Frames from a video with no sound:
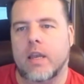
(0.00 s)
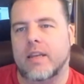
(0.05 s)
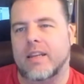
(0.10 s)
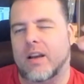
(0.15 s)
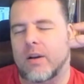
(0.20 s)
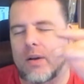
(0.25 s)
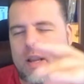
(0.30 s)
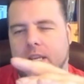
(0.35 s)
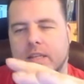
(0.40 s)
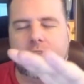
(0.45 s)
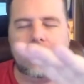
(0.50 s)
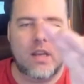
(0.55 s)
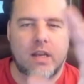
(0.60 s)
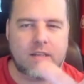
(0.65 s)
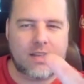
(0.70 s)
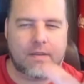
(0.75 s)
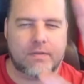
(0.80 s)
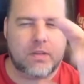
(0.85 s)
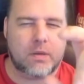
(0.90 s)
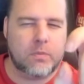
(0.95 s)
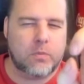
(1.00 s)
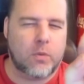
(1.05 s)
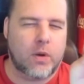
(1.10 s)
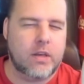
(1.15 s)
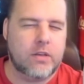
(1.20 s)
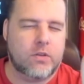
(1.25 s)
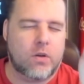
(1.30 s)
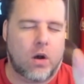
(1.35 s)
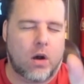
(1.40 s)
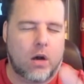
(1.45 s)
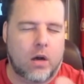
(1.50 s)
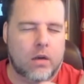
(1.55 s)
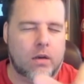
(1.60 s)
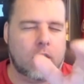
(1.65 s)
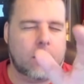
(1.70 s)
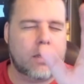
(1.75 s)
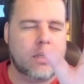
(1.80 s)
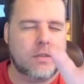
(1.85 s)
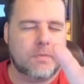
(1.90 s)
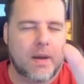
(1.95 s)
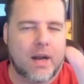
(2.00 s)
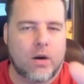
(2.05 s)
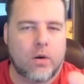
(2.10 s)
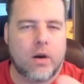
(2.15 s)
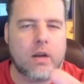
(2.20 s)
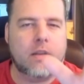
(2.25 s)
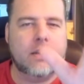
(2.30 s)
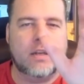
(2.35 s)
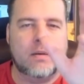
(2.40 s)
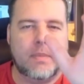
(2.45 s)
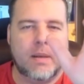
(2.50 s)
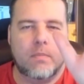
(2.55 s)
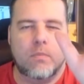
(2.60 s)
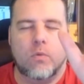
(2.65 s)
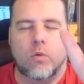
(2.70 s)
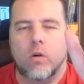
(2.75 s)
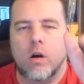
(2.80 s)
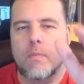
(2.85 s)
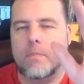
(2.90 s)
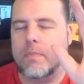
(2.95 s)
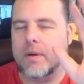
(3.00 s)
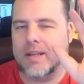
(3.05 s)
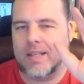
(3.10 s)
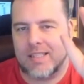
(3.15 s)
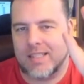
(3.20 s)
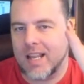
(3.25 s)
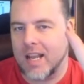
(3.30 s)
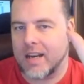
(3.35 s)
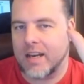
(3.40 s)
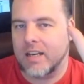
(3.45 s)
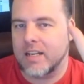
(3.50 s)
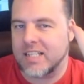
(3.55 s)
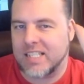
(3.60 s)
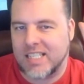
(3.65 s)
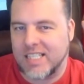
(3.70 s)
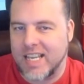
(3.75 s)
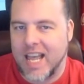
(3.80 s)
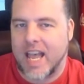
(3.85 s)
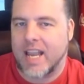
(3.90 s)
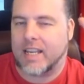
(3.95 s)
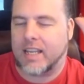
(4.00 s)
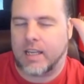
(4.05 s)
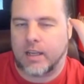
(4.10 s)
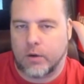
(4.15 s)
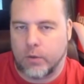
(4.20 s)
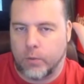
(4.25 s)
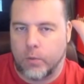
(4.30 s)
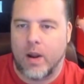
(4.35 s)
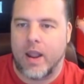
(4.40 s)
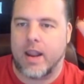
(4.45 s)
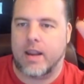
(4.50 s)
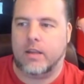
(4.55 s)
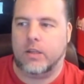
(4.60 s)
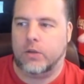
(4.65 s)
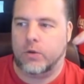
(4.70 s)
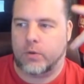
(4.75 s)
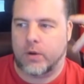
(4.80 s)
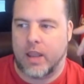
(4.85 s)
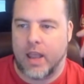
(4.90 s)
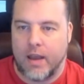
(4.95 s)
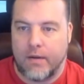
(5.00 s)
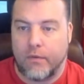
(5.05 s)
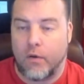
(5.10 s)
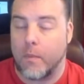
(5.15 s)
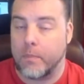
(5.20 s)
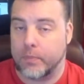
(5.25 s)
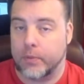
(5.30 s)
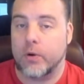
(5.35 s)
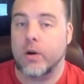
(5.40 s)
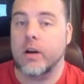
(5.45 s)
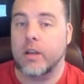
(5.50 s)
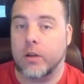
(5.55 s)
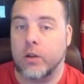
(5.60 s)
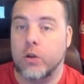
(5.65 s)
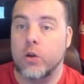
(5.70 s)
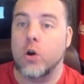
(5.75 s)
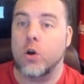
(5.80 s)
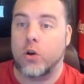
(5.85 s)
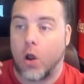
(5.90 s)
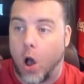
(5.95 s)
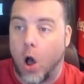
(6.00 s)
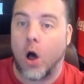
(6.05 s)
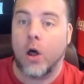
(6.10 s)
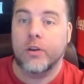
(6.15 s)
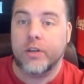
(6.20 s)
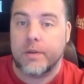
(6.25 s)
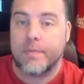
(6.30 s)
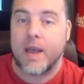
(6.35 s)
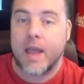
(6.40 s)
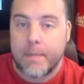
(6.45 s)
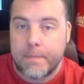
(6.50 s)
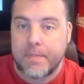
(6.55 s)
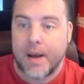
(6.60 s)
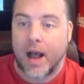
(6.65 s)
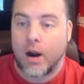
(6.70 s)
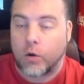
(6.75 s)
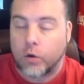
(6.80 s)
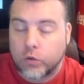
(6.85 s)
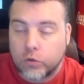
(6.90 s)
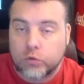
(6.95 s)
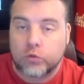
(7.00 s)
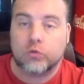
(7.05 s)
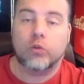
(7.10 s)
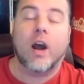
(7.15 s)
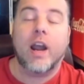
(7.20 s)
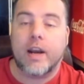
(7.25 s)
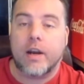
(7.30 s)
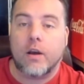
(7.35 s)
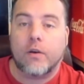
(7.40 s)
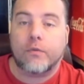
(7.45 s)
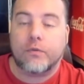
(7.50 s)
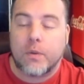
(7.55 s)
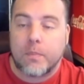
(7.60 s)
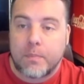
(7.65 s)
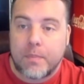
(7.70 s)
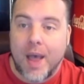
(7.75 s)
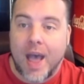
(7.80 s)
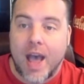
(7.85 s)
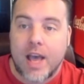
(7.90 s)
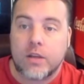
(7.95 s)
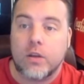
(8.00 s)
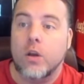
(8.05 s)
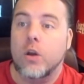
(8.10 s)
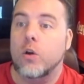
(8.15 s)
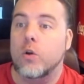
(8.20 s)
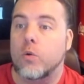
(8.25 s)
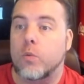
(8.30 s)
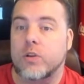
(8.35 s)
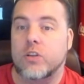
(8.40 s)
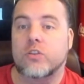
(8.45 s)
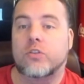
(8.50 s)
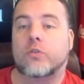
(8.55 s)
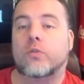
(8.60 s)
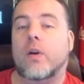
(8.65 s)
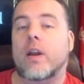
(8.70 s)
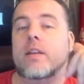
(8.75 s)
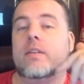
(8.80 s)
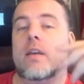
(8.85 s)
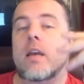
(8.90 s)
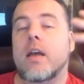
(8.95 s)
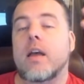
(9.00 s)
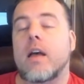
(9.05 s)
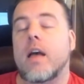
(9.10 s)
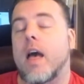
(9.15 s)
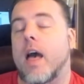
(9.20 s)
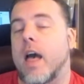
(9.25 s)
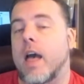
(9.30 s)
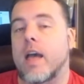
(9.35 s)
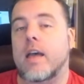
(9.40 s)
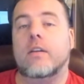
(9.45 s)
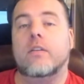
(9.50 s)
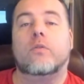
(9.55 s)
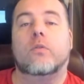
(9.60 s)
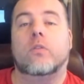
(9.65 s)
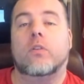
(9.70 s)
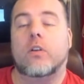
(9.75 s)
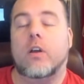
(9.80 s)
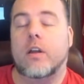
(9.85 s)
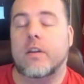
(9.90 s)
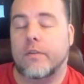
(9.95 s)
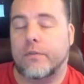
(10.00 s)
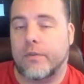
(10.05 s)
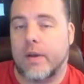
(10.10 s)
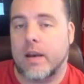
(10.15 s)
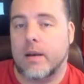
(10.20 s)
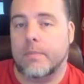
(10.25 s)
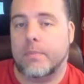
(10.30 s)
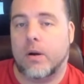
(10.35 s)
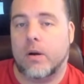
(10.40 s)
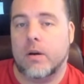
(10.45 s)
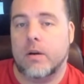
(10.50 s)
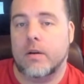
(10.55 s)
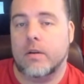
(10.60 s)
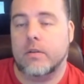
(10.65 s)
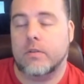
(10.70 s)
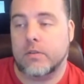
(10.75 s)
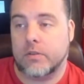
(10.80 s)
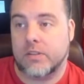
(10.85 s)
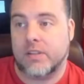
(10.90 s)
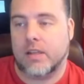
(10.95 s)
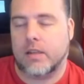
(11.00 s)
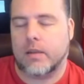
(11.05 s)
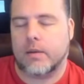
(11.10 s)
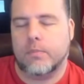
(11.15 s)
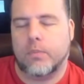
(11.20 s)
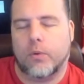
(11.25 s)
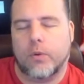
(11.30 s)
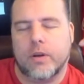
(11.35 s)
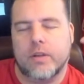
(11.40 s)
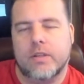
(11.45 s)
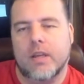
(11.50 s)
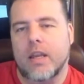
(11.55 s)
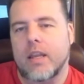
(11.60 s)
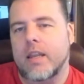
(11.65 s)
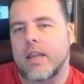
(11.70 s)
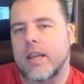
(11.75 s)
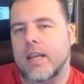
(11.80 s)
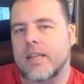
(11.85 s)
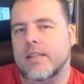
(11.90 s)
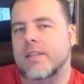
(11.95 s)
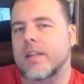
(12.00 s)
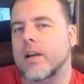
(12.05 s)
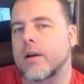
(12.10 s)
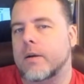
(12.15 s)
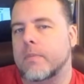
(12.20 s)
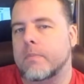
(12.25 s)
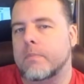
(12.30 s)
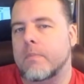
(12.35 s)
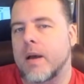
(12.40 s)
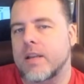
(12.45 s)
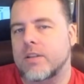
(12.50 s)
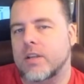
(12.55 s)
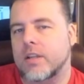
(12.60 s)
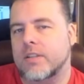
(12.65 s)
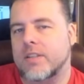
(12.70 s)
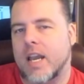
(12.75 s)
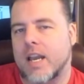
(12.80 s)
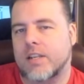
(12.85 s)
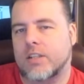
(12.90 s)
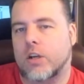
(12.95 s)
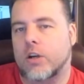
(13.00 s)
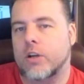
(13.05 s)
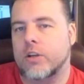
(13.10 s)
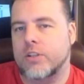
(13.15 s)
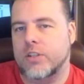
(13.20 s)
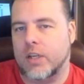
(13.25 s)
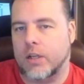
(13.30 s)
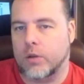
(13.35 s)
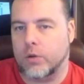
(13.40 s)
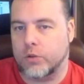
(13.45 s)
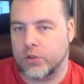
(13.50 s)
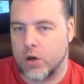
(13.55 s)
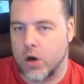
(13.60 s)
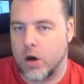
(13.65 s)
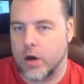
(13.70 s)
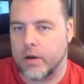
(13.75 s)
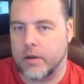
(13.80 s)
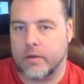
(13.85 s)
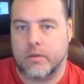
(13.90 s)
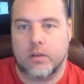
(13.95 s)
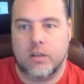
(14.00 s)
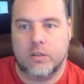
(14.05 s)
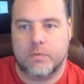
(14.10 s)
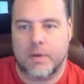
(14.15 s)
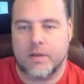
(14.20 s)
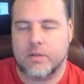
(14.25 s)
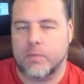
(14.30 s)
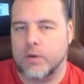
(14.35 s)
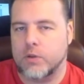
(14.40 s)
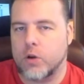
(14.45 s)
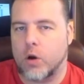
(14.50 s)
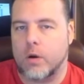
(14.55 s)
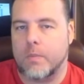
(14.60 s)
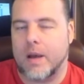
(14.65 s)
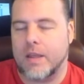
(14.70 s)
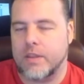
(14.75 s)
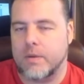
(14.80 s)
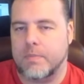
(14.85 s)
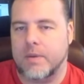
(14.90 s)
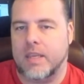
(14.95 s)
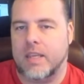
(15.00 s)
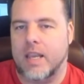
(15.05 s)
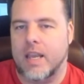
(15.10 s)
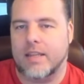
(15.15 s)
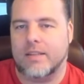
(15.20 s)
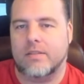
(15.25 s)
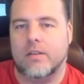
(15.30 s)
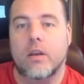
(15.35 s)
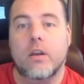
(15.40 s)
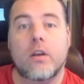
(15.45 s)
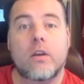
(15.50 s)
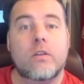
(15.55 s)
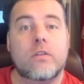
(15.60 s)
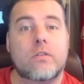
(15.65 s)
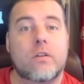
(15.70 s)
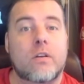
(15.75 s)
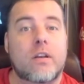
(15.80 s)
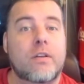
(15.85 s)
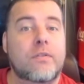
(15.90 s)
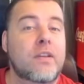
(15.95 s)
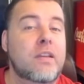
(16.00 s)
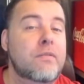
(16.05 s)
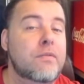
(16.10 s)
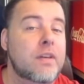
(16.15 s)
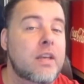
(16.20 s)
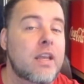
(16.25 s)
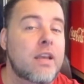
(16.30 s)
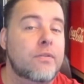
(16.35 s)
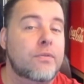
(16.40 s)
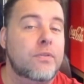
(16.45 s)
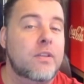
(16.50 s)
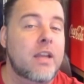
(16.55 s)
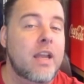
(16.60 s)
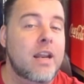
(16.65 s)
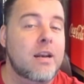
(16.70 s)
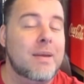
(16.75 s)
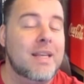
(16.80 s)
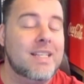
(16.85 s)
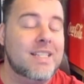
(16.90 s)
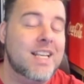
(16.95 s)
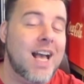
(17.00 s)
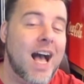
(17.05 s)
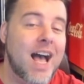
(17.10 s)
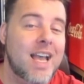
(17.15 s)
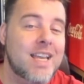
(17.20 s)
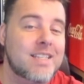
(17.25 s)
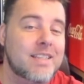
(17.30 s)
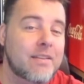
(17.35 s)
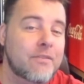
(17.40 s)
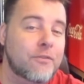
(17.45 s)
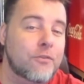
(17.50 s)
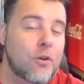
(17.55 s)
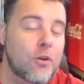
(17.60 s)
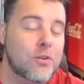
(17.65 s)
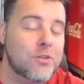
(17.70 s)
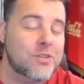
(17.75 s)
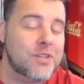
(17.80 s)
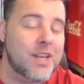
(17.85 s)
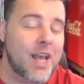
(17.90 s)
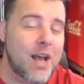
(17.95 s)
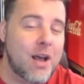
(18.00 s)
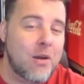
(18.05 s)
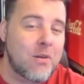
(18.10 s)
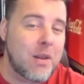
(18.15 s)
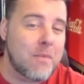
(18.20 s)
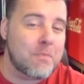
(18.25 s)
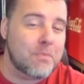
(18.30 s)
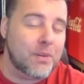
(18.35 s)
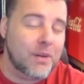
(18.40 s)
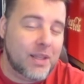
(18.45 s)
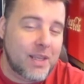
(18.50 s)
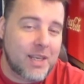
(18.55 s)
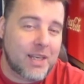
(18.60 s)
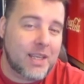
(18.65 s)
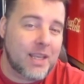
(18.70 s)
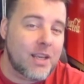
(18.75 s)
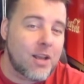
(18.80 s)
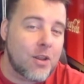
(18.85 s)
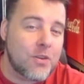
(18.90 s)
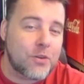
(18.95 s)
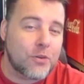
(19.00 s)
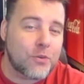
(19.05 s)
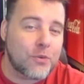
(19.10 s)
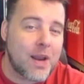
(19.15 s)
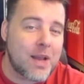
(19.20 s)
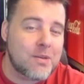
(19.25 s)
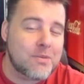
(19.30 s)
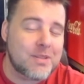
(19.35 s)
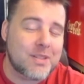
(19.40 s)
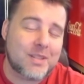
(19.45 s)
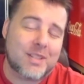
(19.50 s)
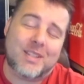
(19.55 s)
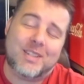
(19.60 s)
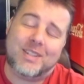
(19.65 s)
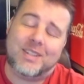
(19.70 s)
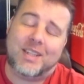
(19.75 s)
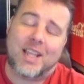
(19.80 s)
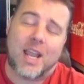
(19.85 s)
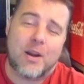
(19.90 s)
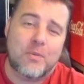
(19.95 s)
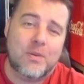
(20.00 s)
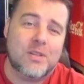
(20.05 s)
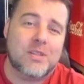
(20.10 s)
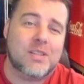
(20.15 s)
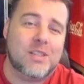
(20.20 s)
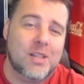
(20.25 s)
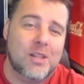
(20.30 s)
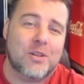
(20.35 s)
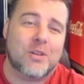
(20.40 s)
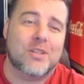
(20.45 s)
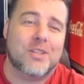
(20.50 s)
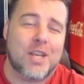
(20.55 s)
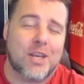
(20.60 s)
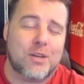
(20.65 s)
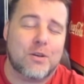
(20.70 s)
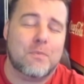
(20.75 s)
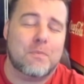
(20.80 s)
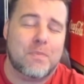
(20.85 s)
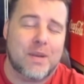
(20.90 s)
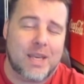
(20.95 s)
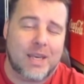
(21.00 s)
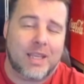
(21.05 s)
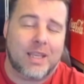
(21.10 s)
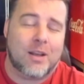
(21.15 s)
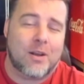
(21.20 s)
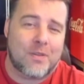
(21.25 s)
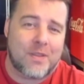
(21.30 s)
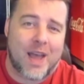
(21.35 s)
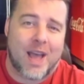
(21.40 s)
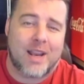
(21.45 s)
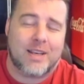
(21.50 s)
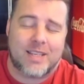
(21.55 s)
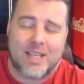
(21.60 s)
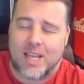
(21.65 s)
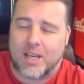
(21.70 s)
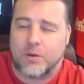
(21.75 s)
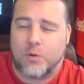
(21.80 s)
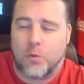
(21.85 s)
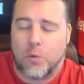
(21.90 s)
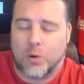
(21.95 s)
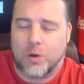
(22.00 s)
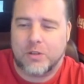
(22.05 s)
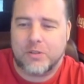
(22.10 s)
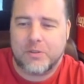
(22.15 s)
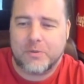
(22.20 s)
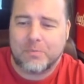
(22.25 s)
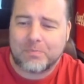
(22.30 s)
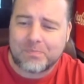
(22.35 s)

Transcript: Now, Ace does have some way to unlock his power a little bit more, but it's not in a stacking way. You can have a pretty good on-demand power right off the bat, which is great. And the final part, the selling point, is their magic attacks are single target, especially when you're talking about the BS. So even if the enemy dies and falls down and bleeding on the ground, they will still continue beating on that dead horse.